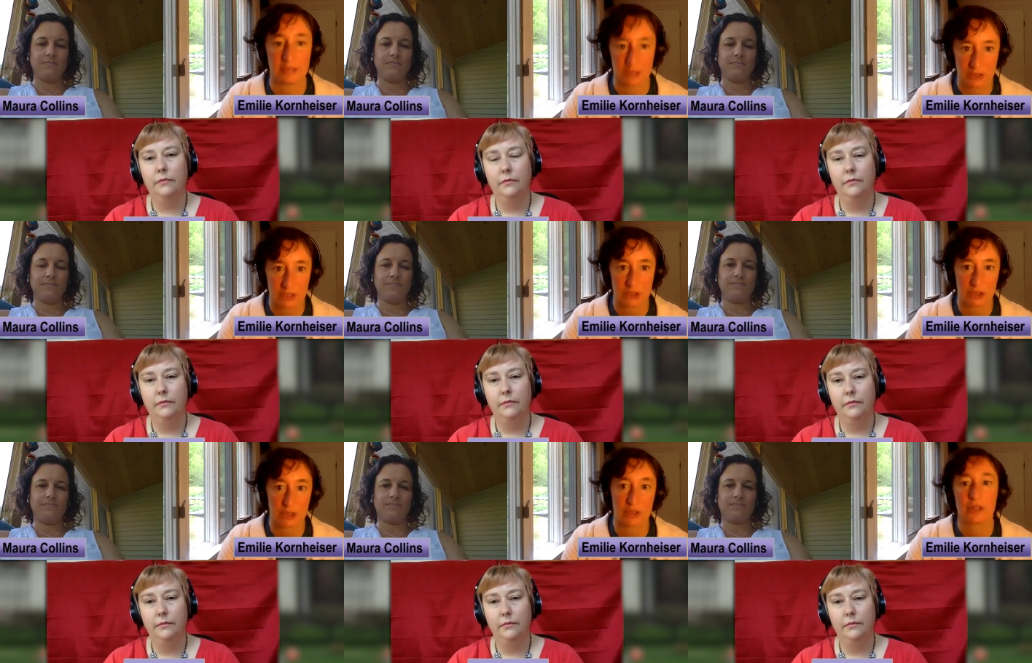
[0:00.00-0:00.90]

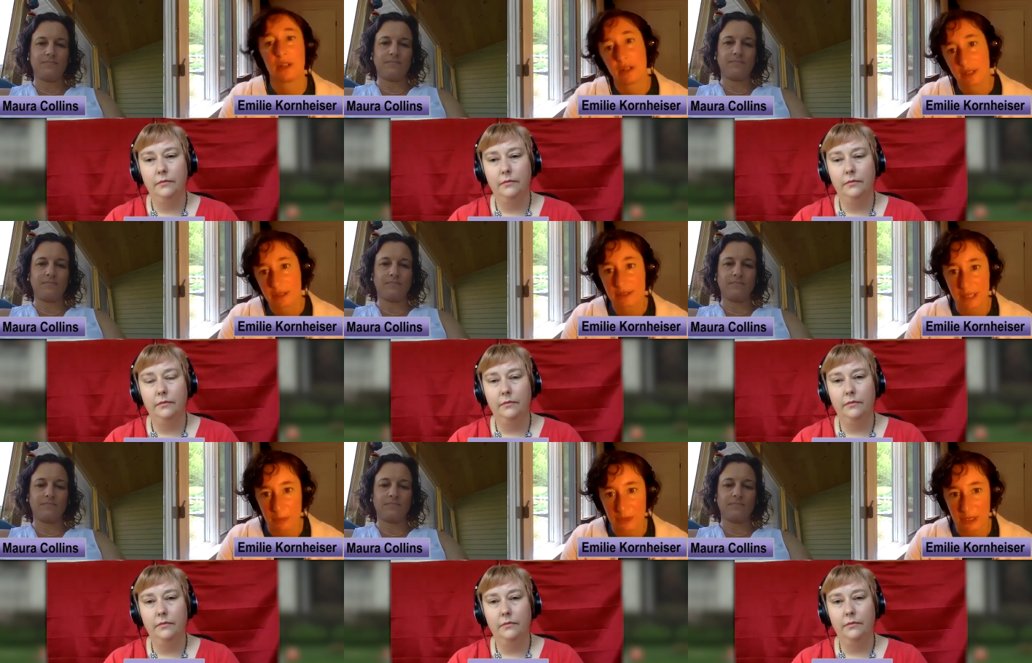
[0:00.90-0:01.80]
Speaker 1: legislature
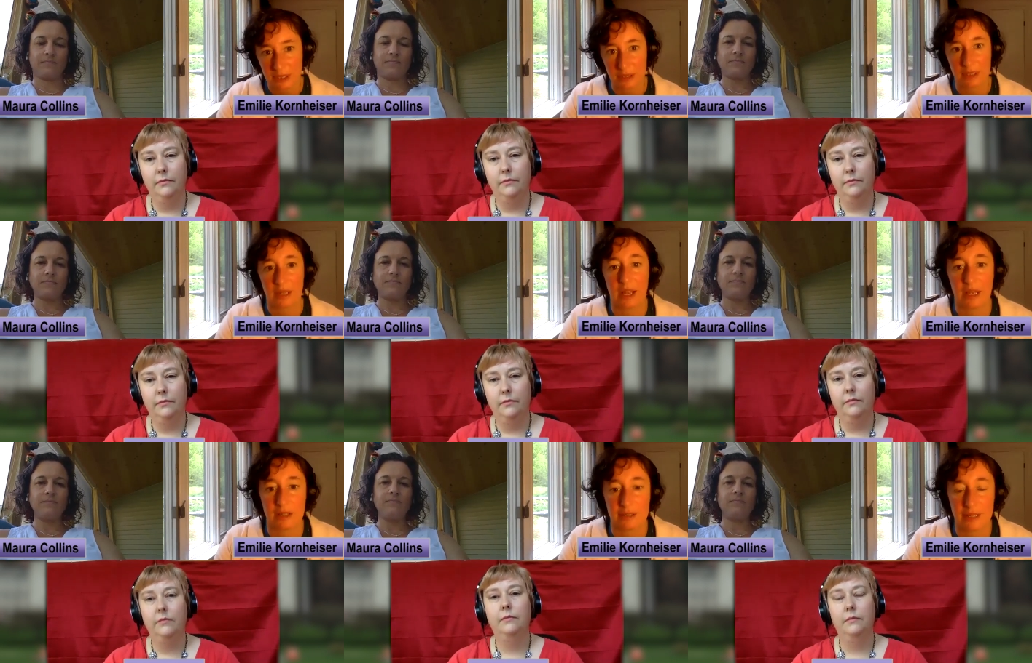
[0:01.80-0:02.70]
stepped in
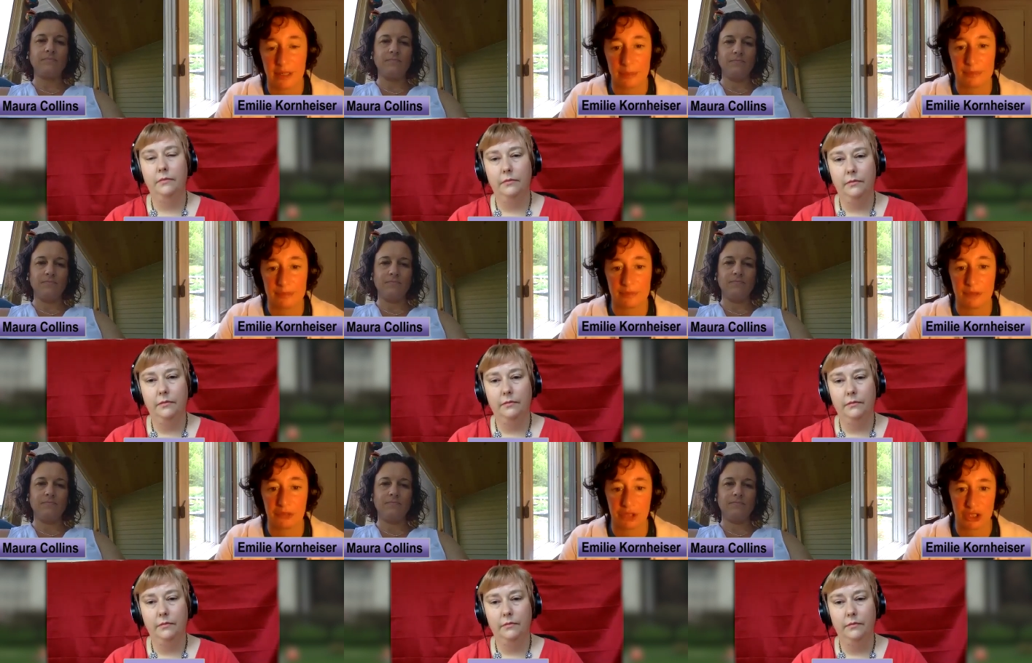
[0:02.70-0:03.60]
and um,
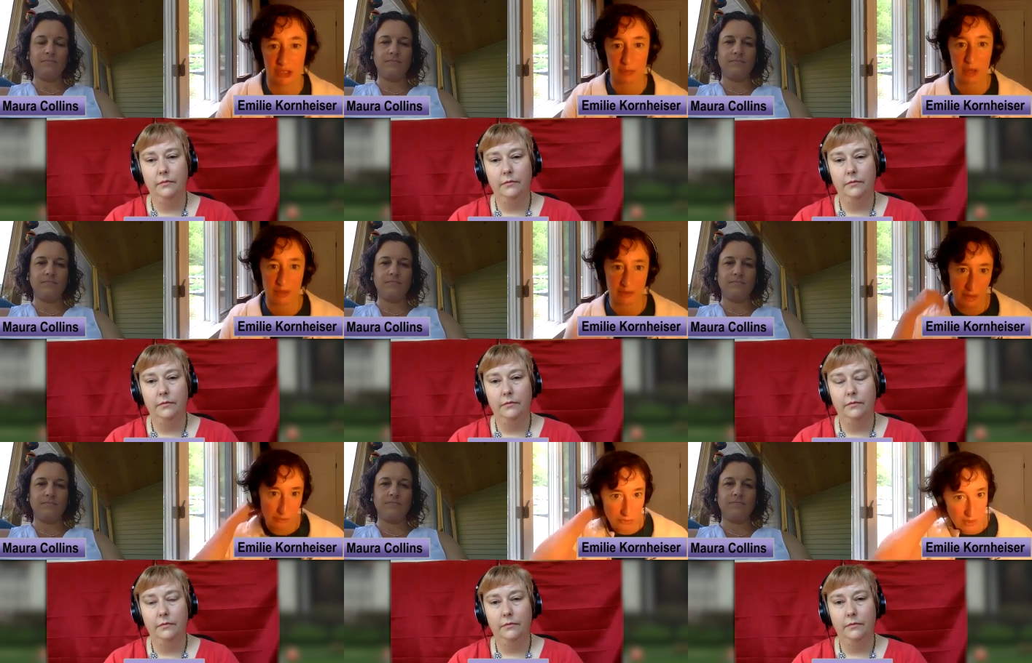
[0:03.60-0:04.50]
officially paused
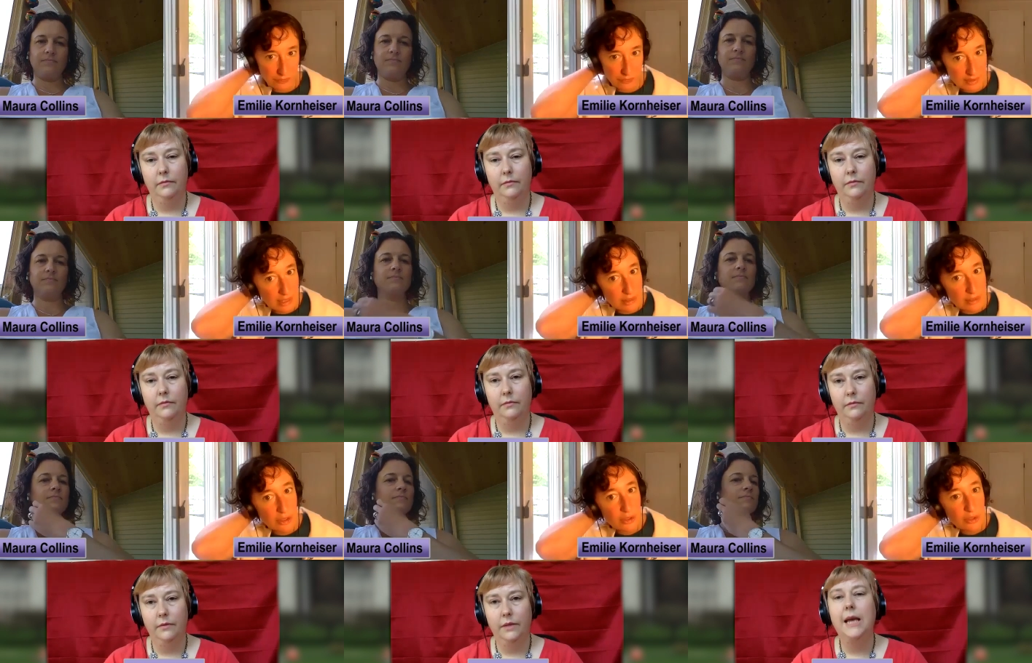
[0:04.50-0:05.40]
them throughout the state.
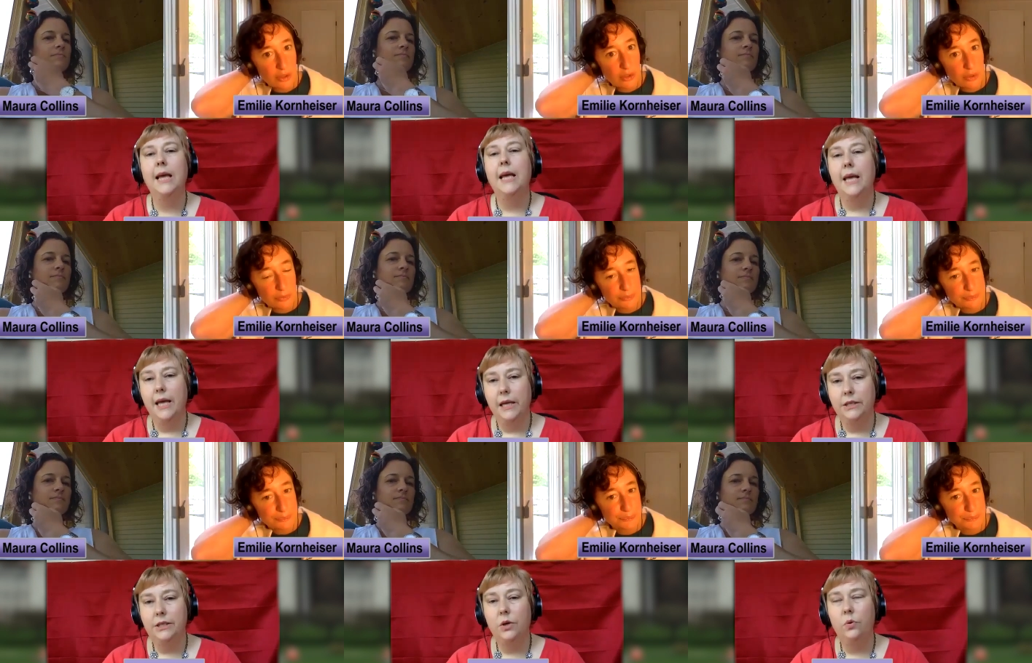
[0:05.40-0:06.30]

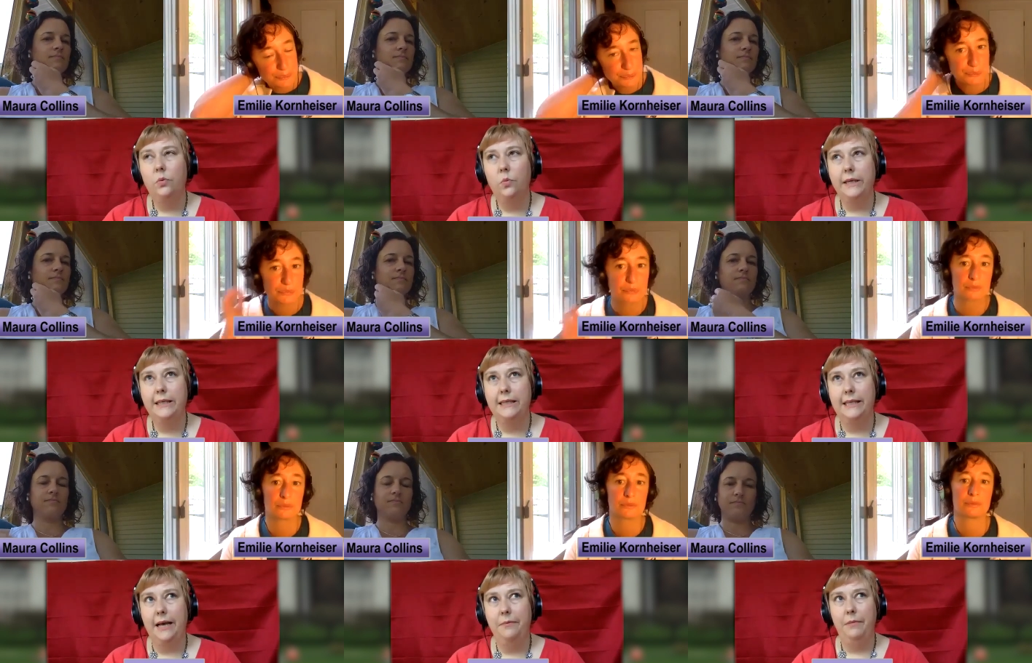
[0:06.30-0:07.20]
Speaker 2: So, what does
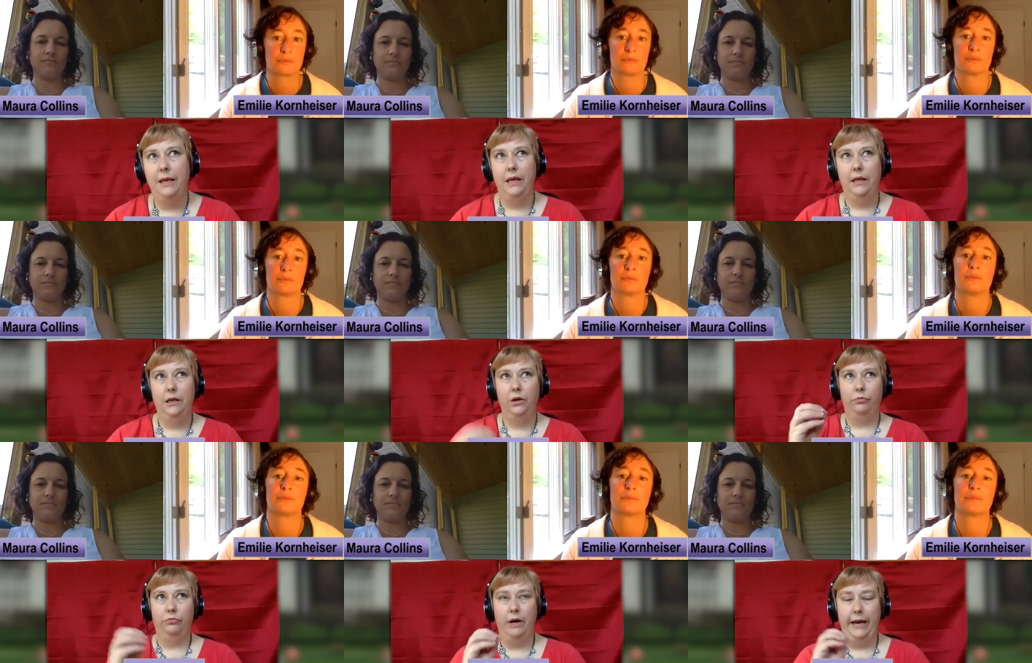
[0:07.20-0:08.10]
that mean
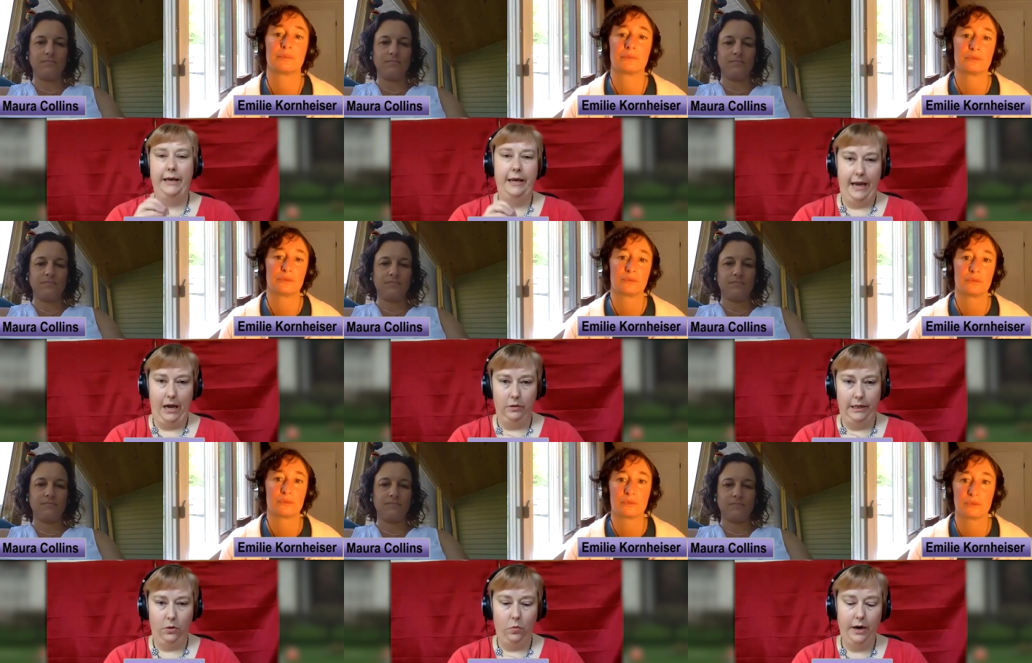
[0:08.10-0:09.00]
right now?
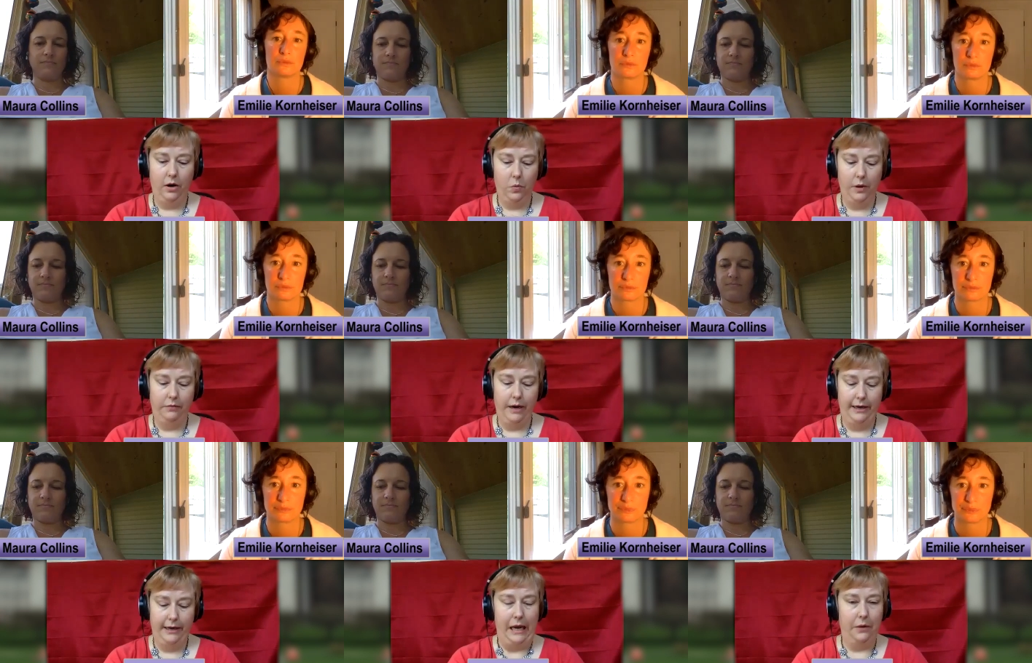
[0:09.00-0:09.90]
Like, where are we right
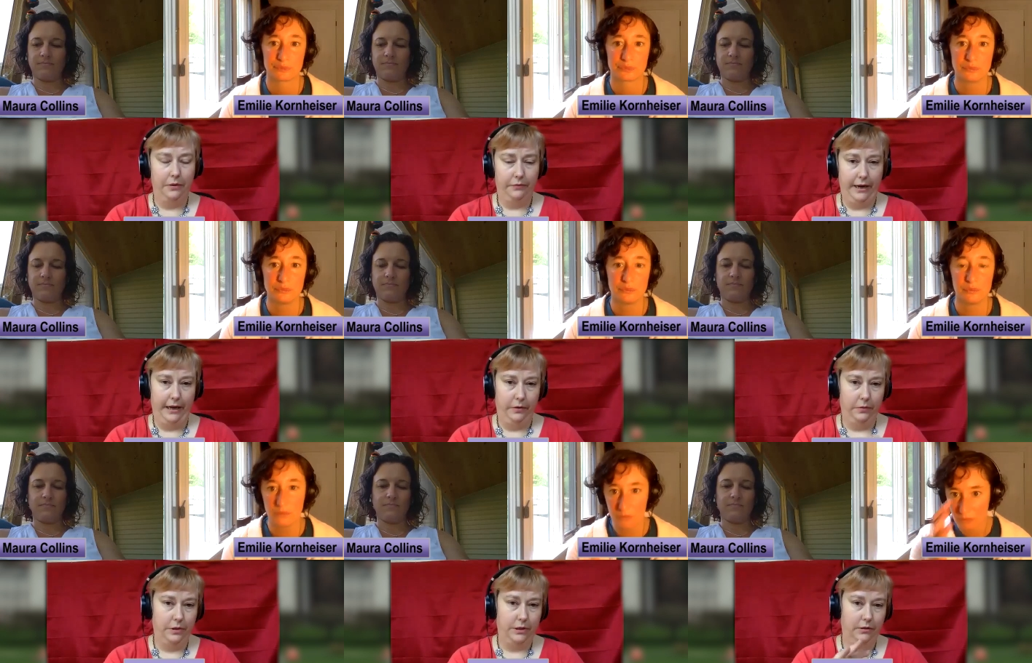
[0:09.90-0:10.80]
now
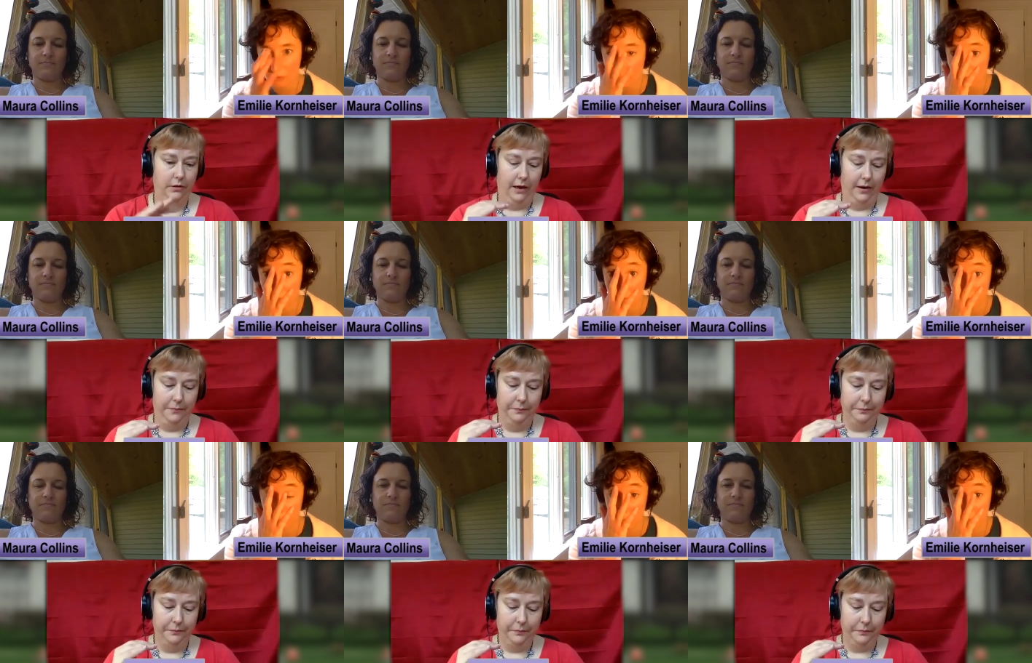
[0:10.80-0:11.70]
around um,